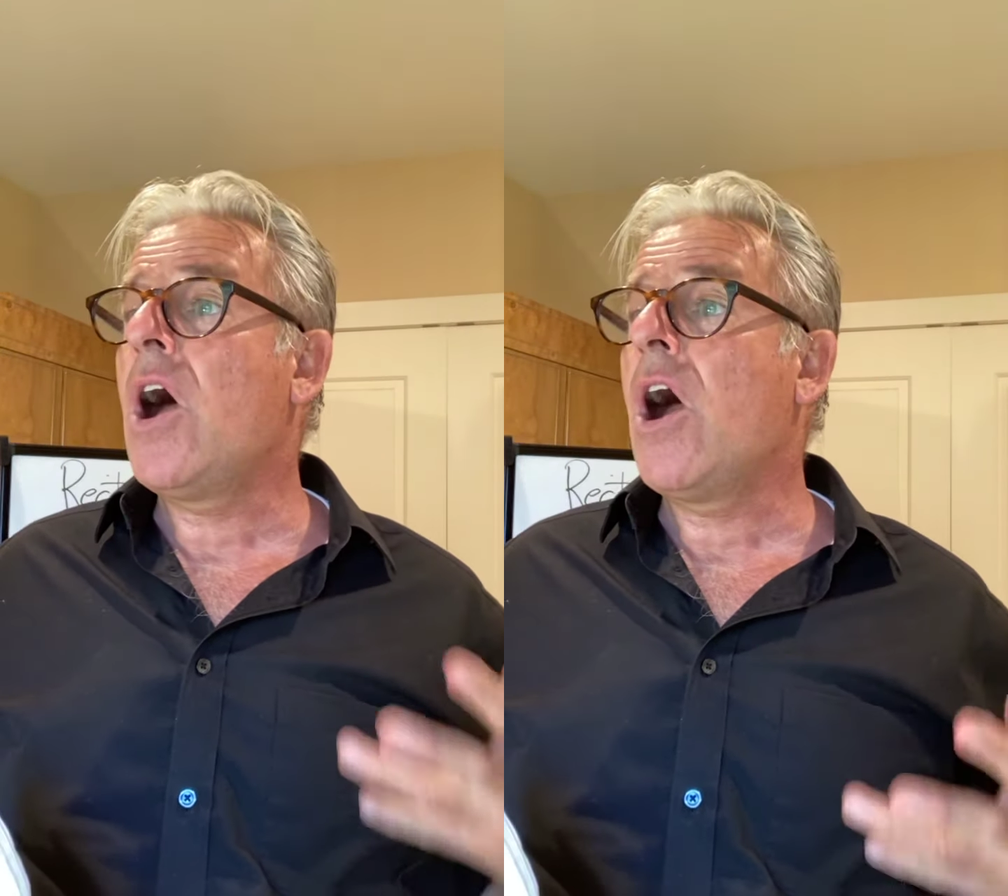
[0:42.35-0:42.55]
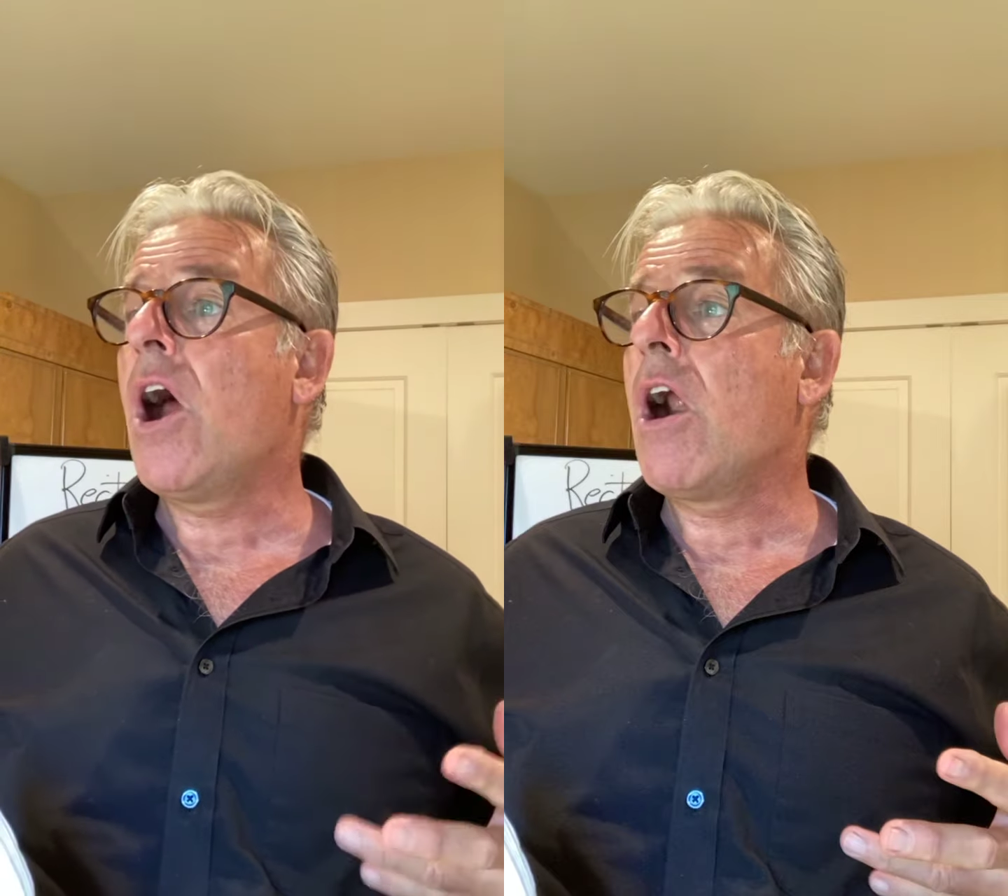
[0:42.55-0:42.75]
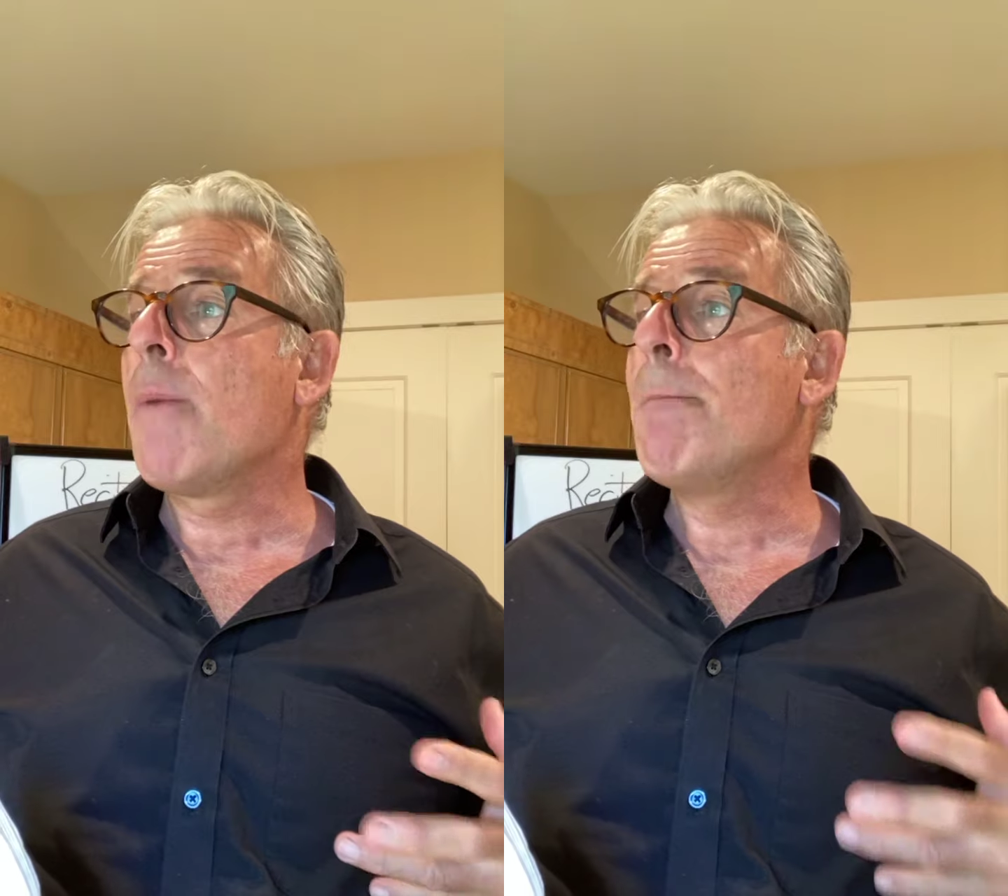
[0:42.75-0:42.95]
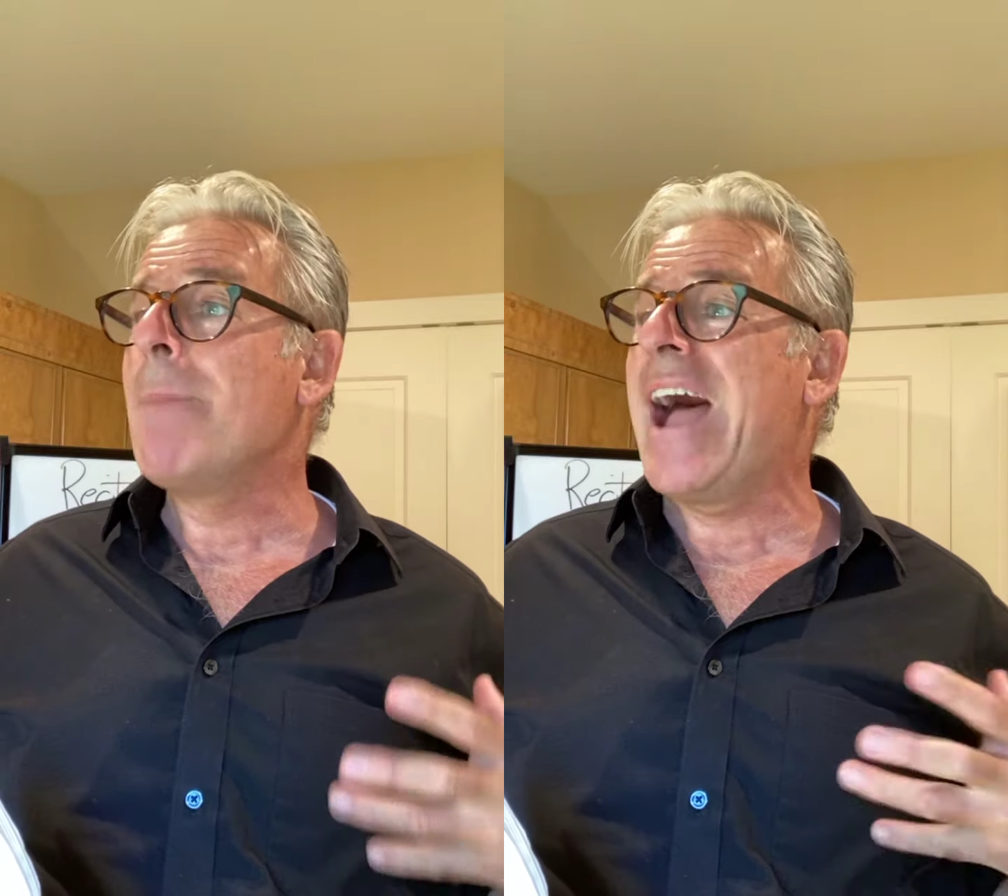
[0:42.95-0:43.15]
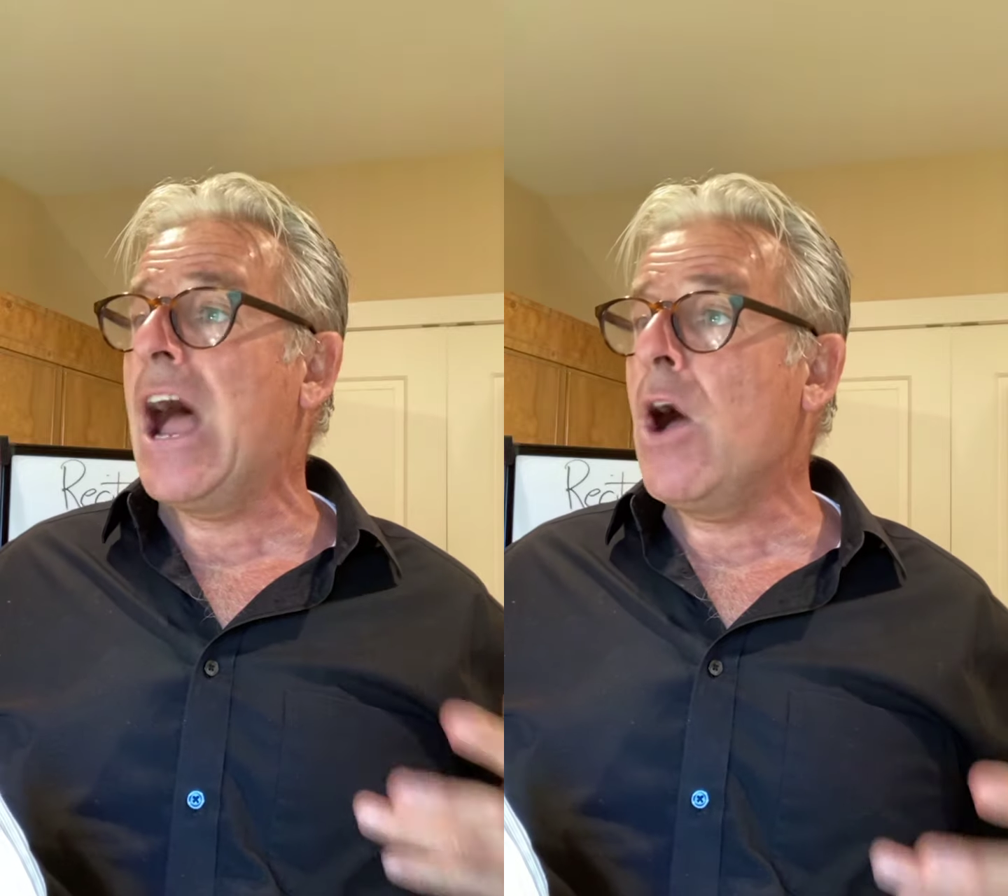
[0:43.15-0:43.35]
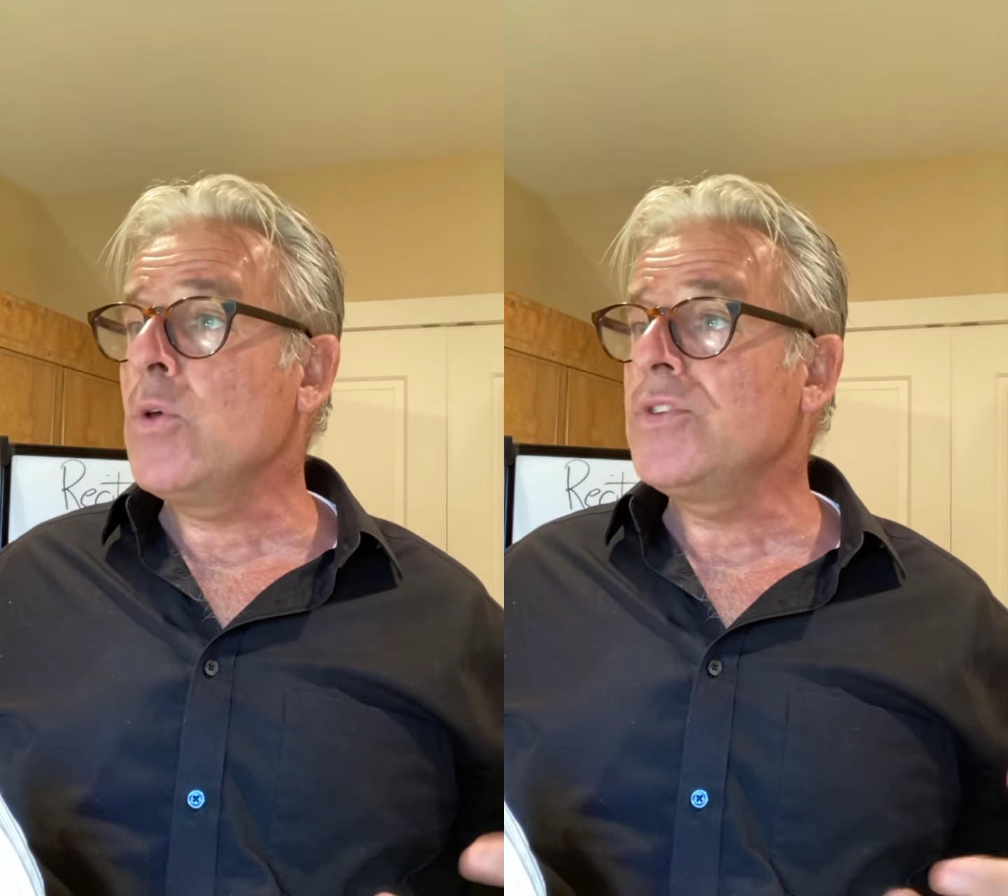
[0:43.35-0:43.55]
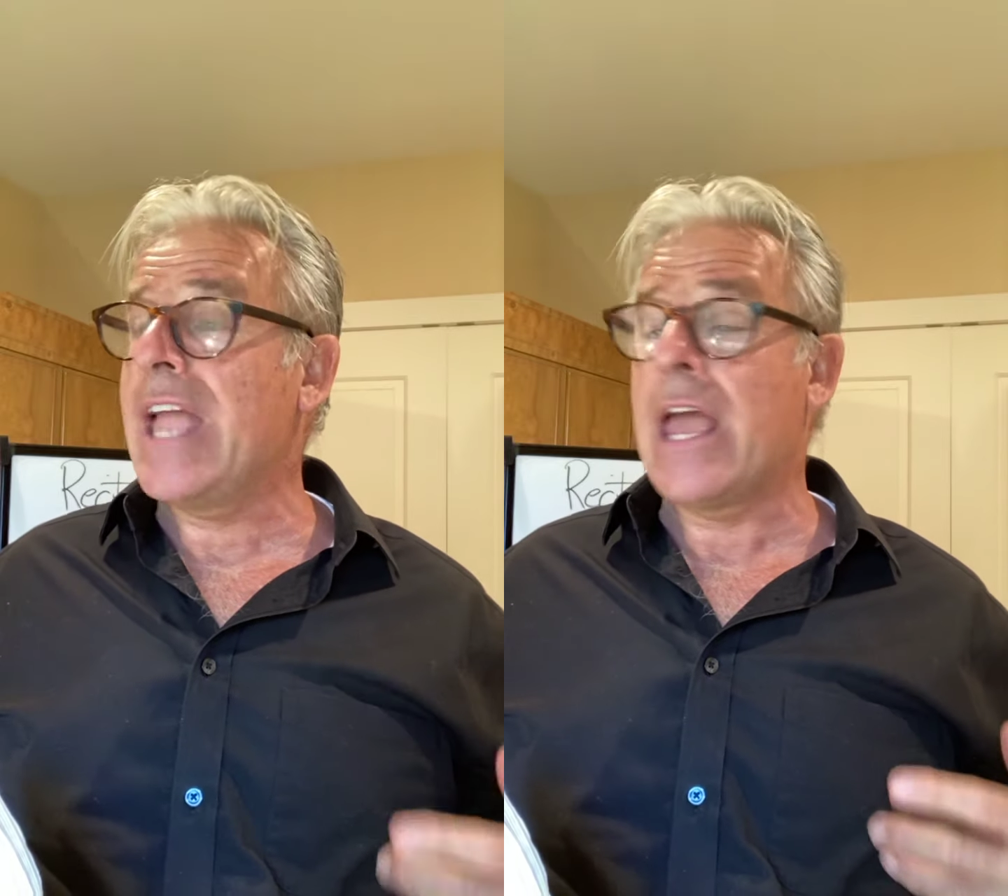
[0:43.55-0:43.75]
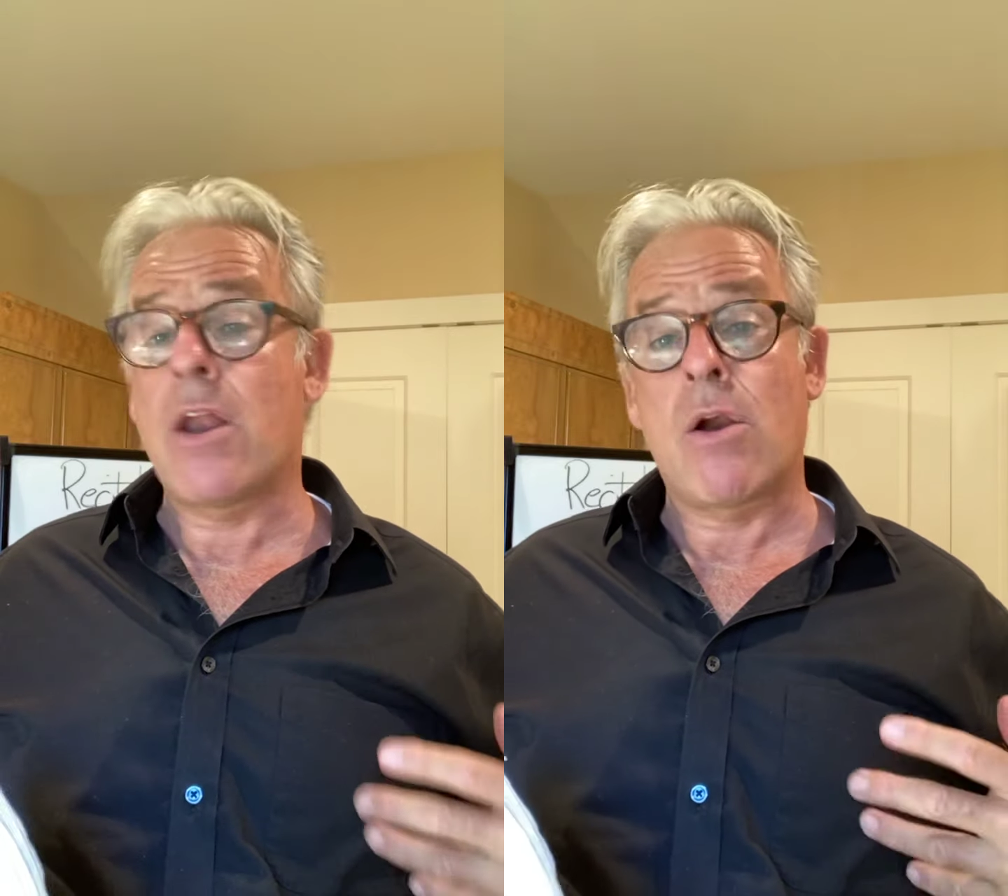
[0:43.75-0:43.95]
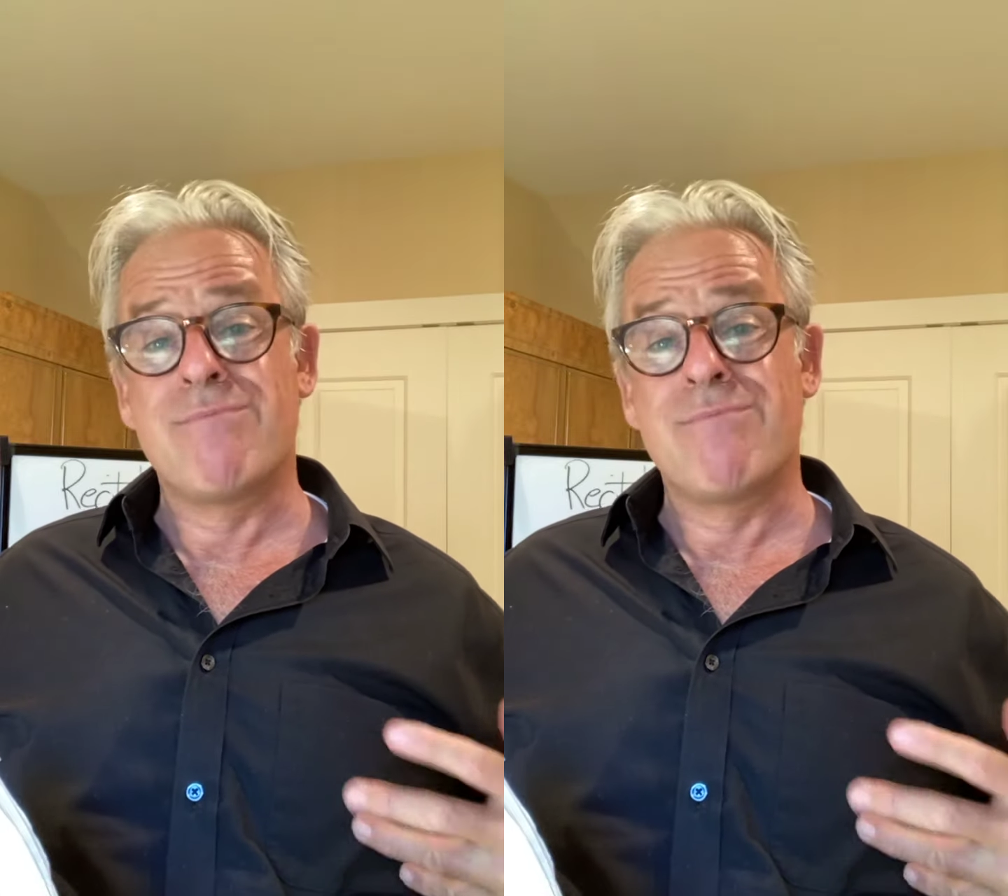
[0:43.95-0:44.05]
our mouths and our